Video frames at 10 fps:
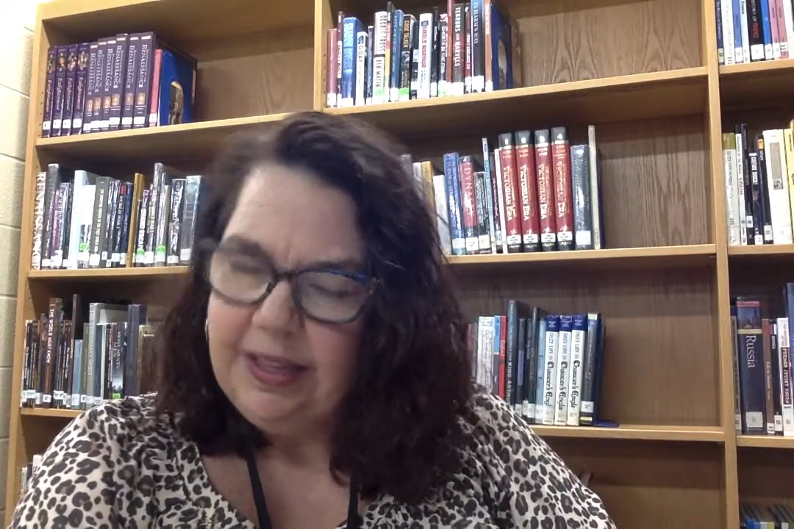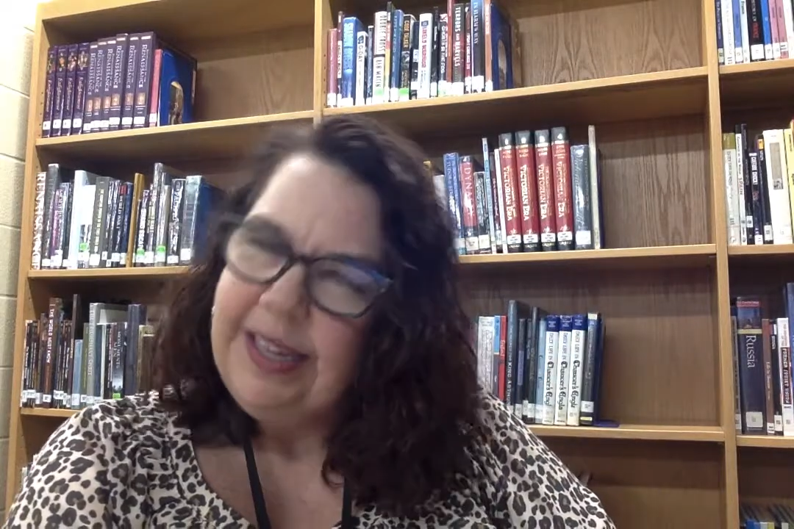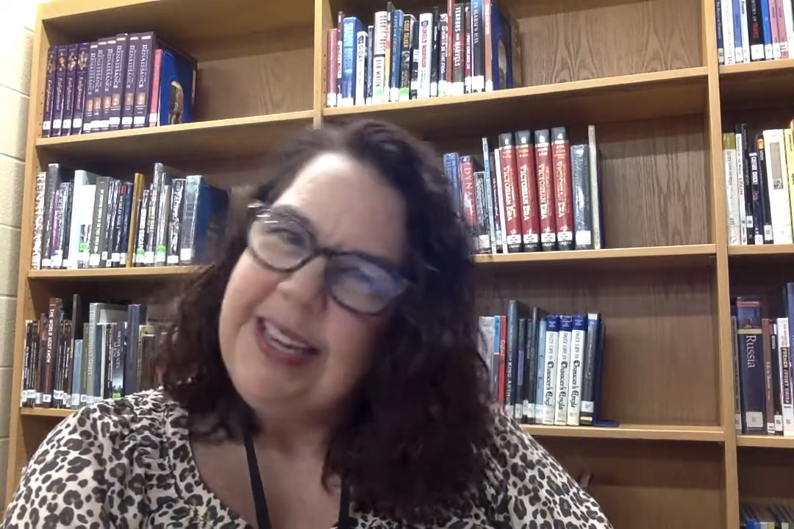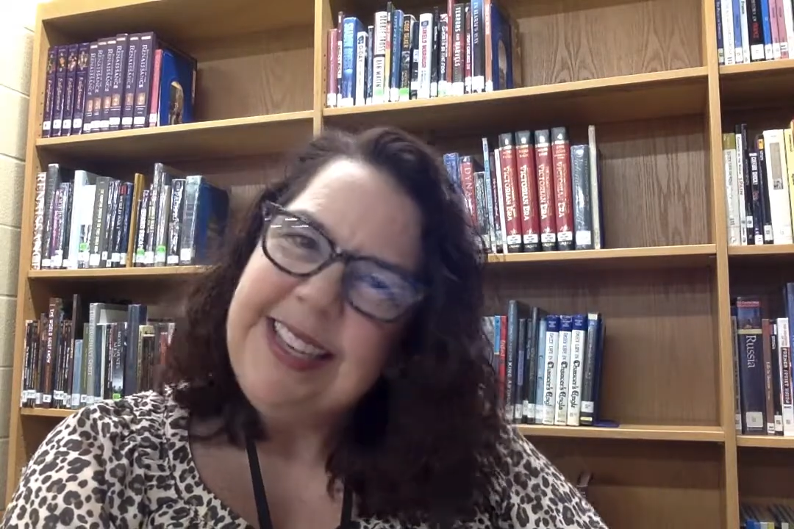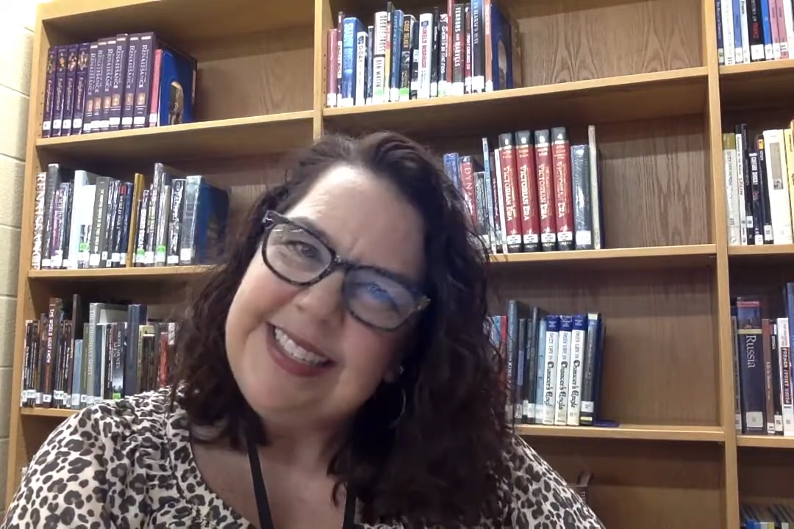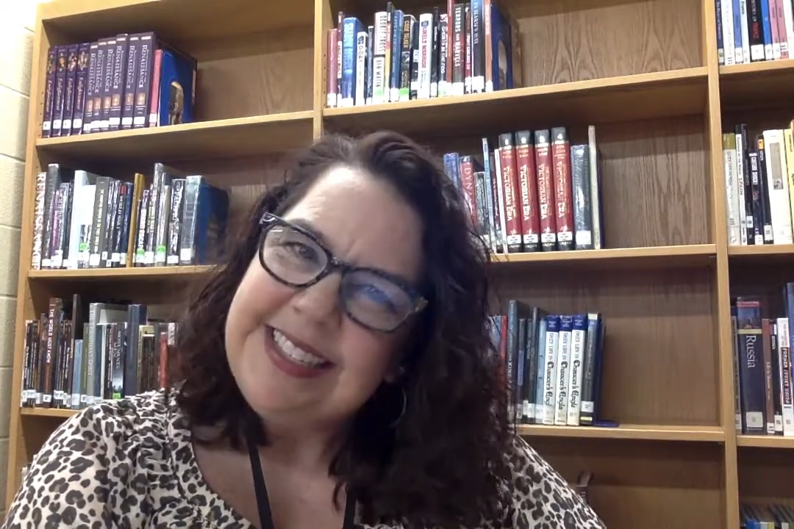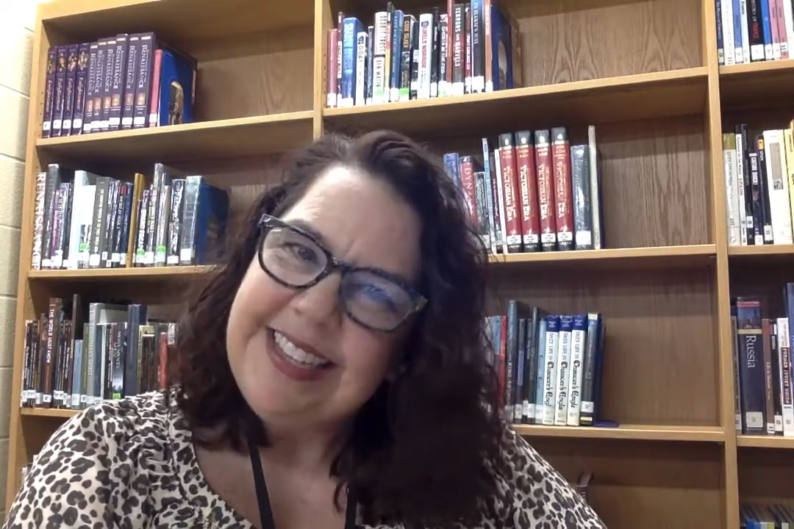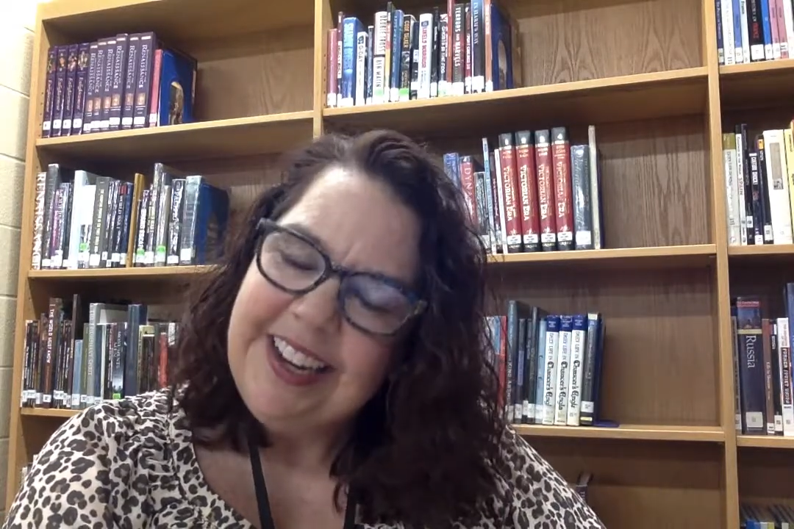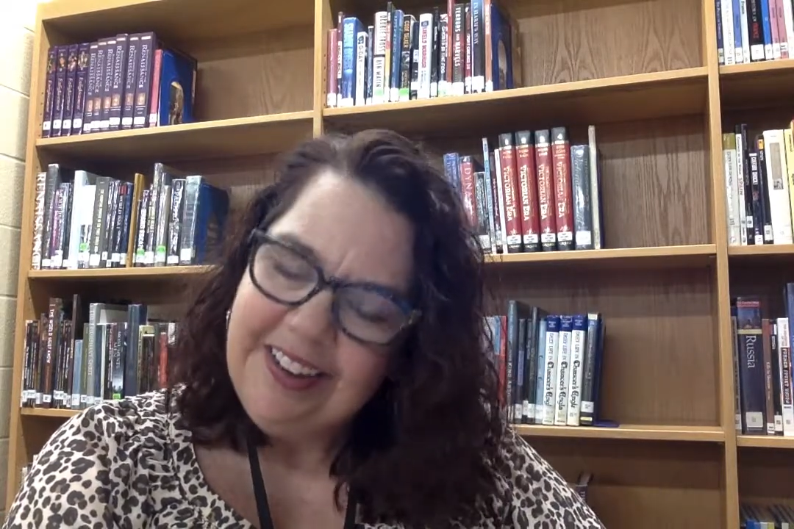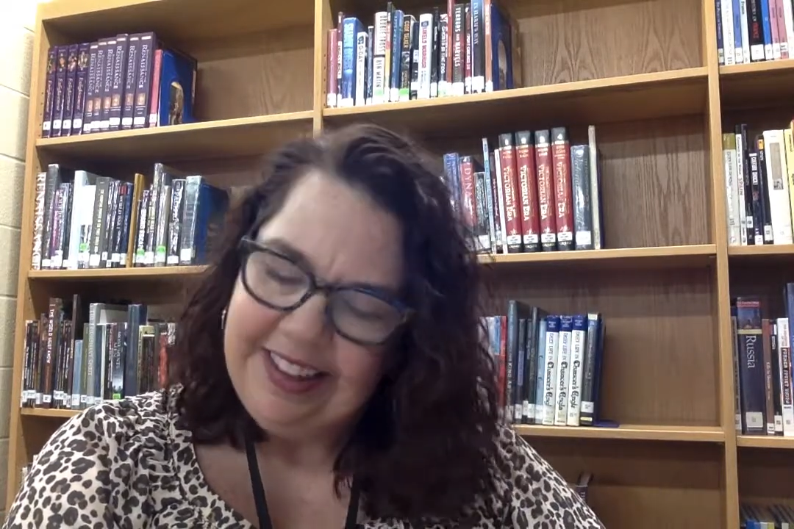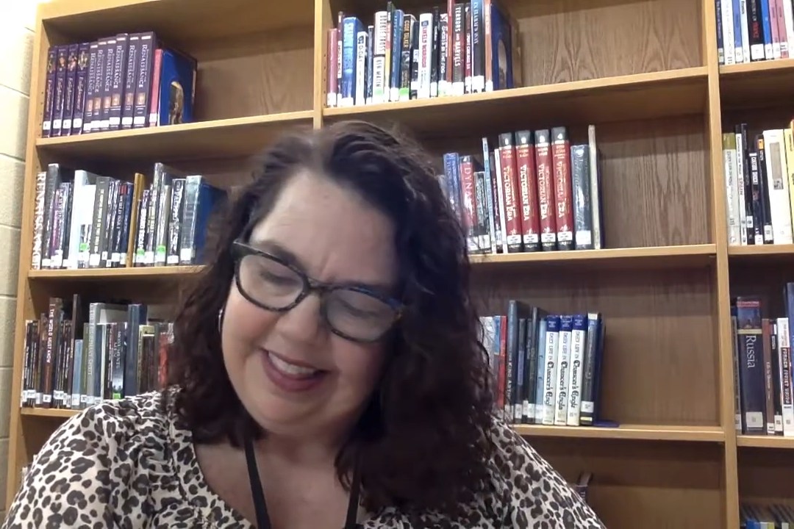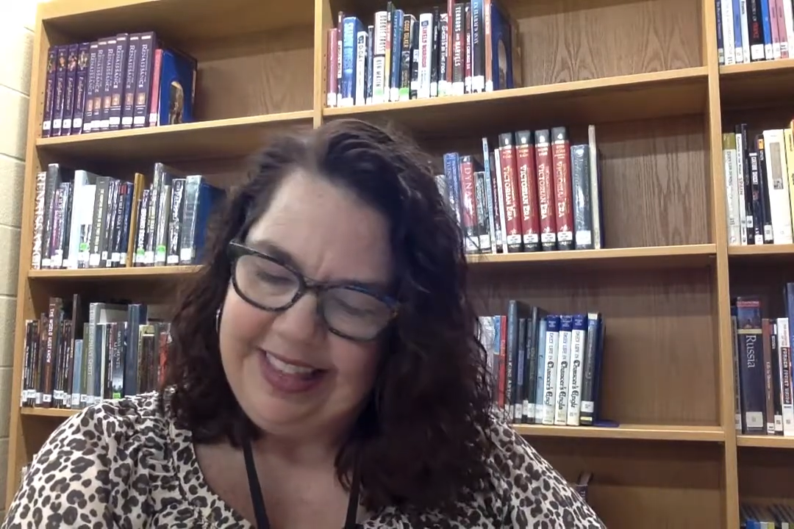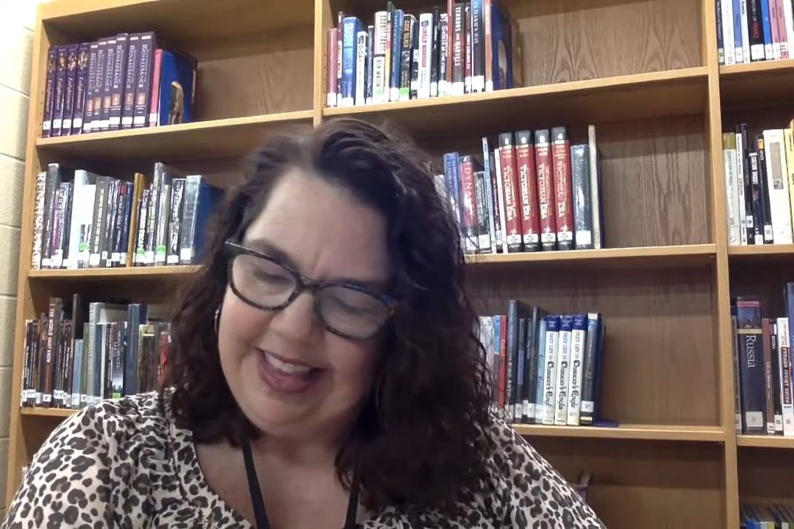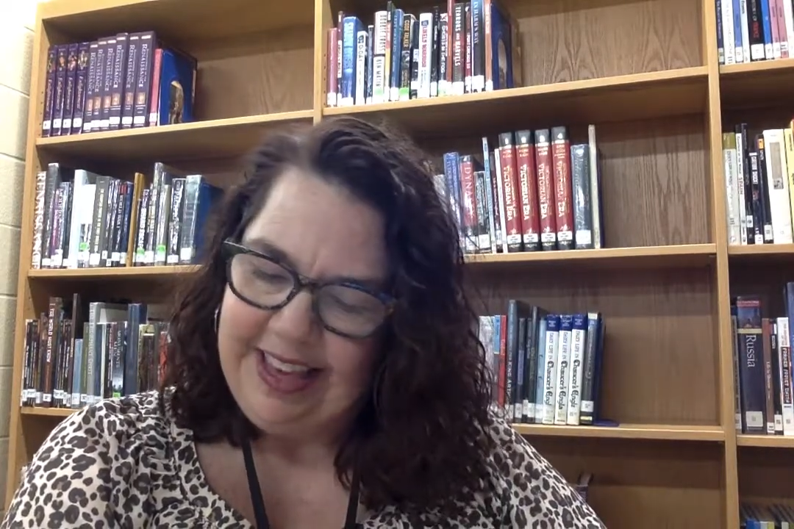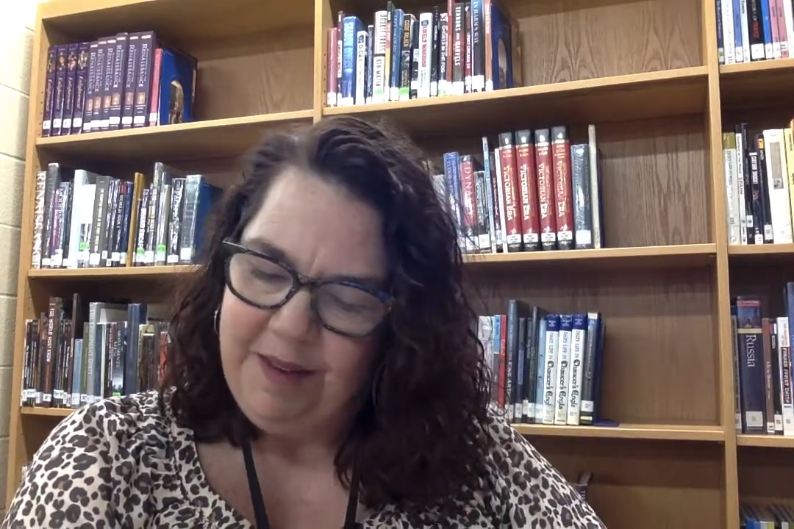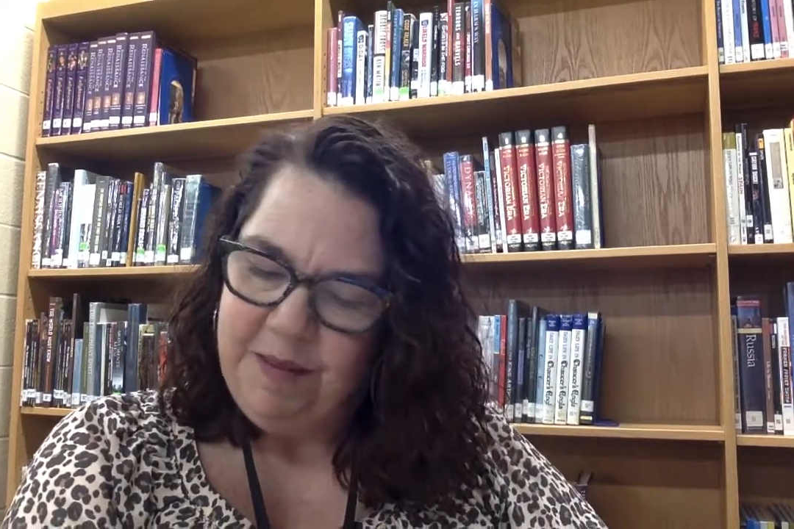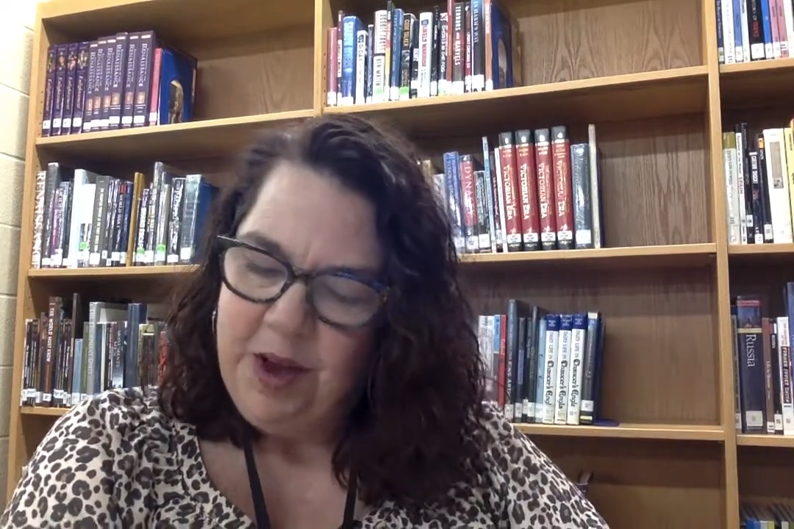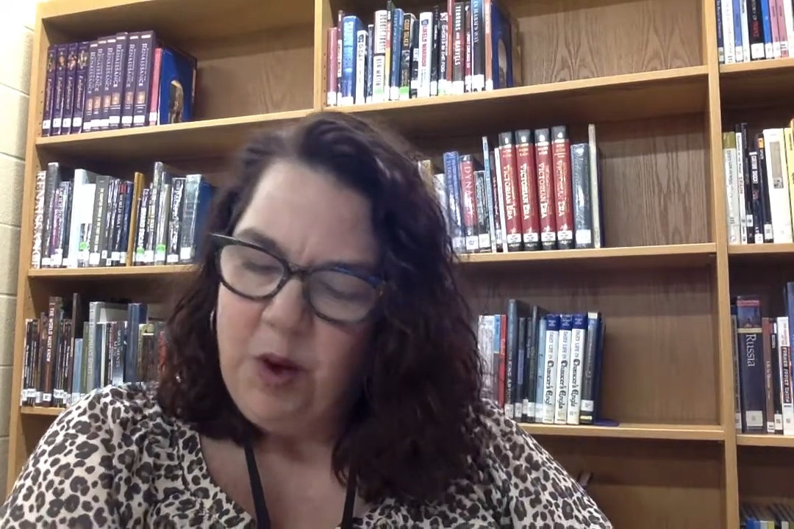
He stared at them